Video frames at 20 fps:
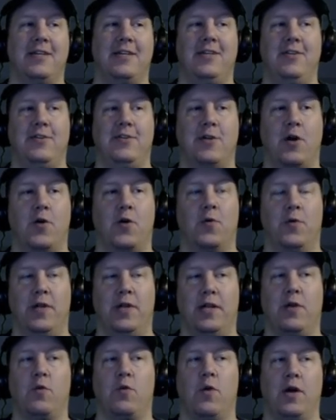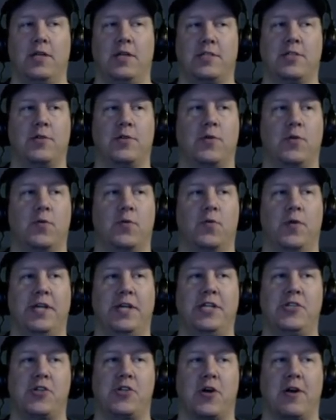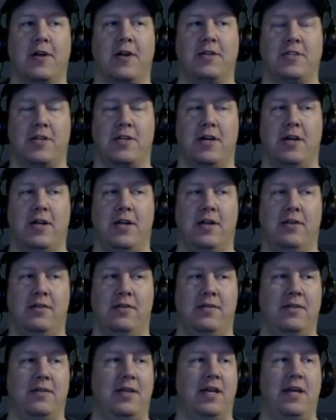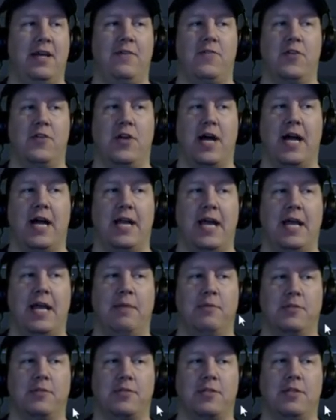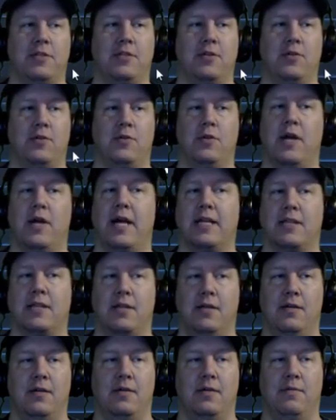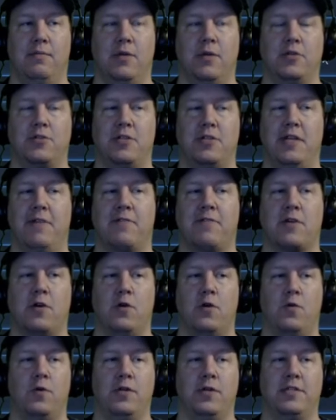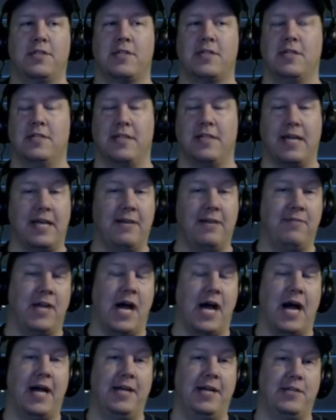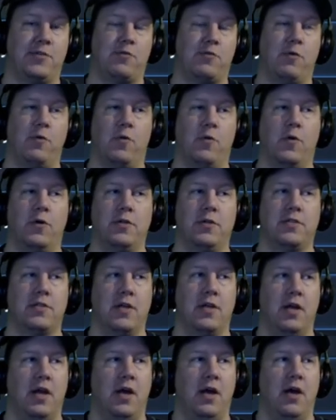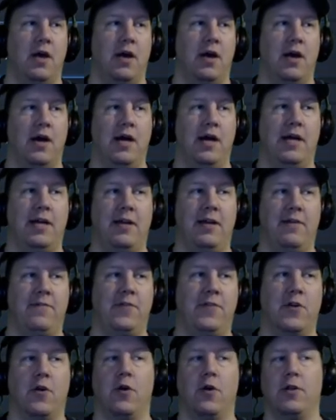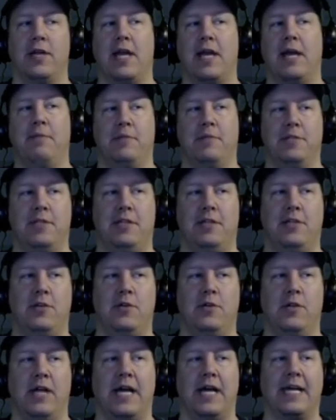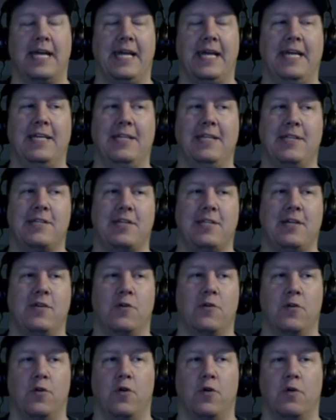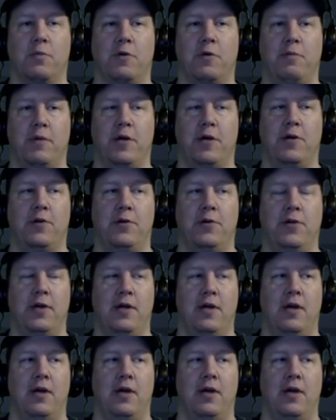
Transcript: you don't really want to recharge on if you're not able to do like the most difficult ones because they give the highest rewards. if you're only able to do like easy or normal mode